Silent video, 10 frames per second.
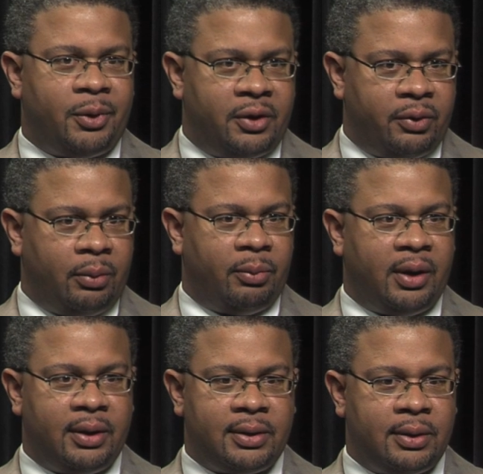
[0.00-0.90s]
been a dream of
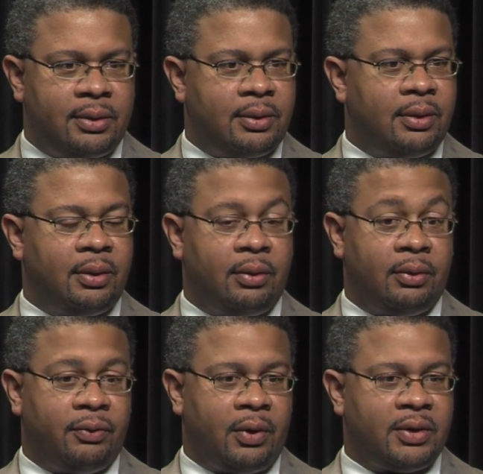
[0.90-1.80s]
mine since,
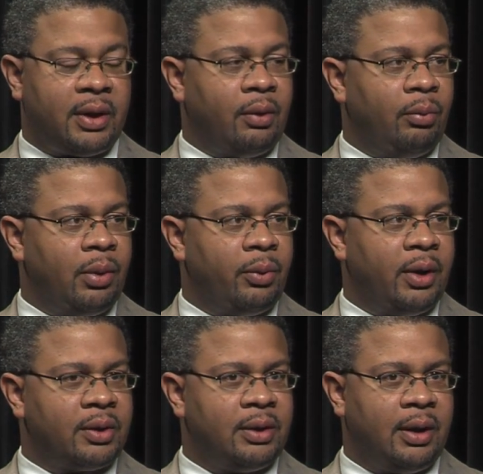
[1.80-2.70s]
as far as I can remember,
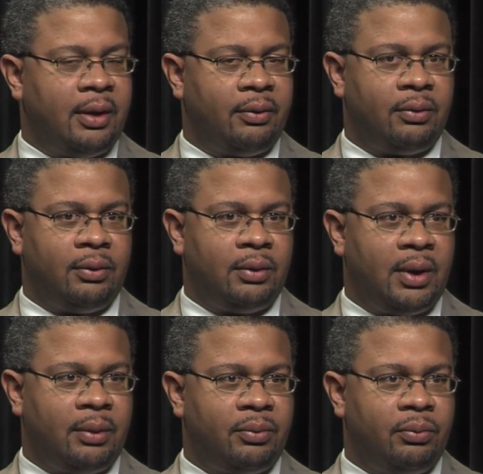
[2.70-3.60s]
actually. I
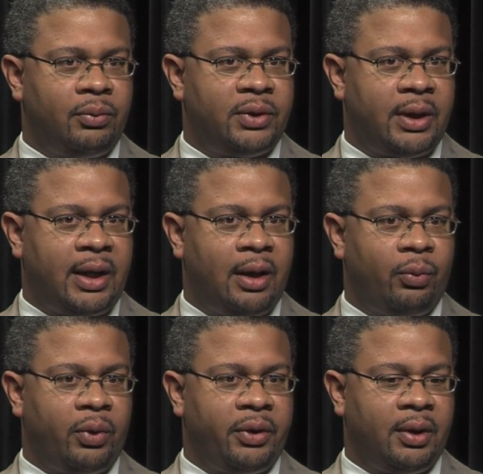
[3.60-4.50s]
set out
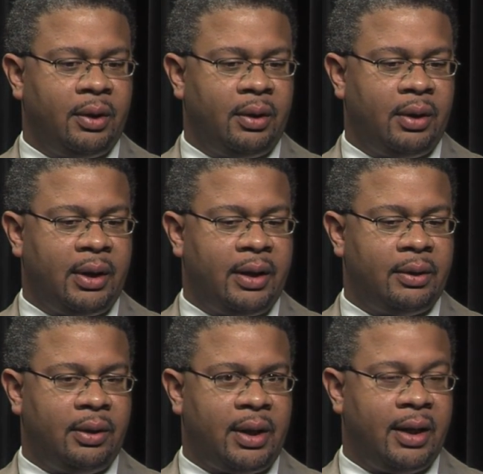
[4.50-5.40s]
with the
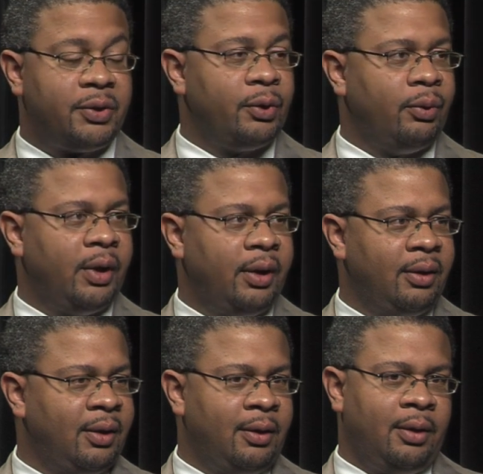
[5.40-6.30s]
attitude that
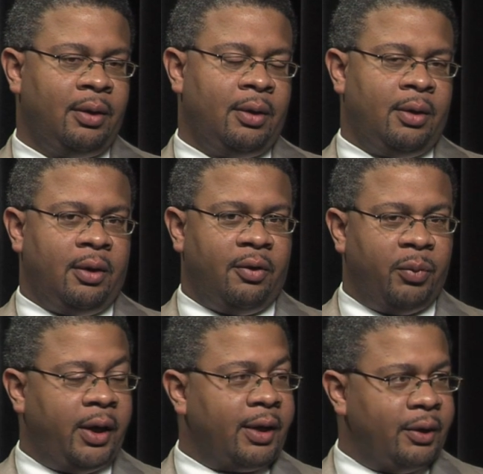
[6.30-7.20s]
if
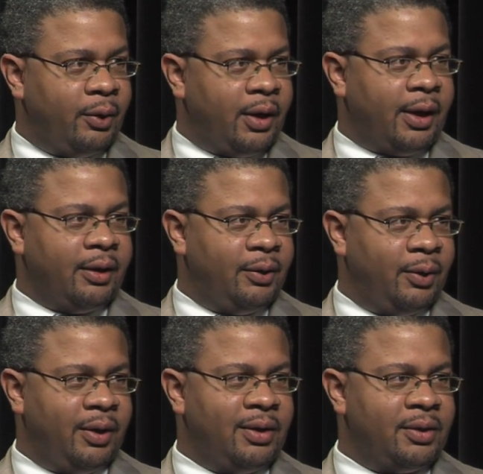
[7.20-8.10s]
man can do it, I can
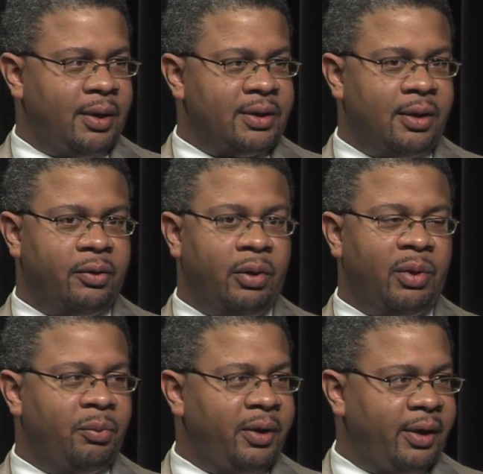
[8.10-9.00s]
do it. And so I started
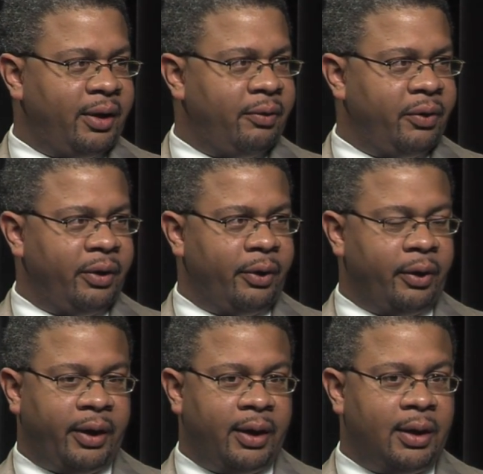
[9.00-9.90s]
dreaming big at a very
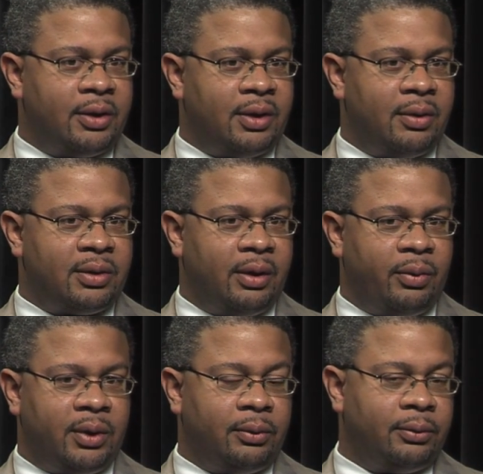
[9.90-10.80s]
early age, and I was like,
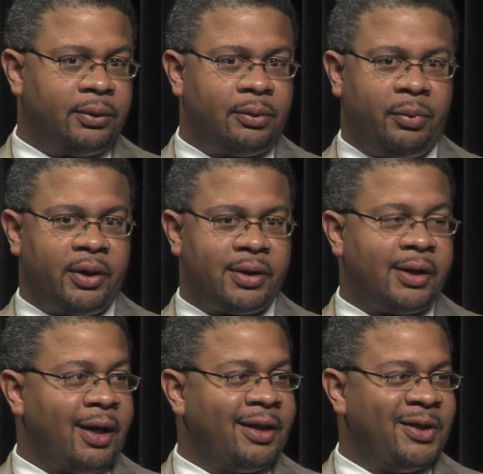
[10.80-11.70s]
well, what's the biggest
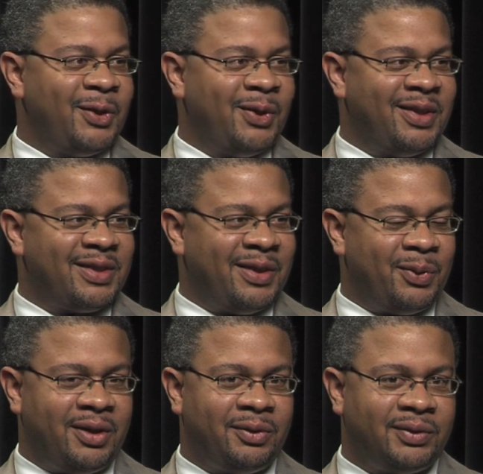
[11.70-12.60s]
thing I can do? And I was like,
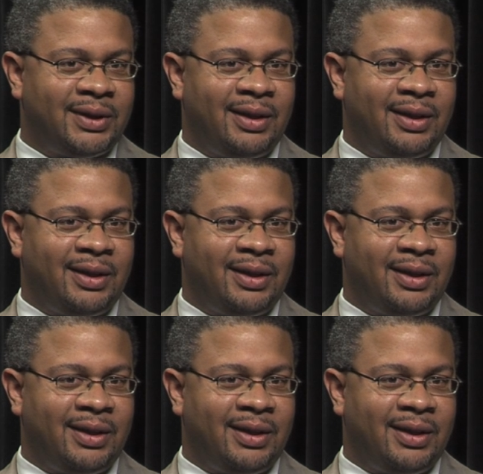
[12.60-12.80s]
well,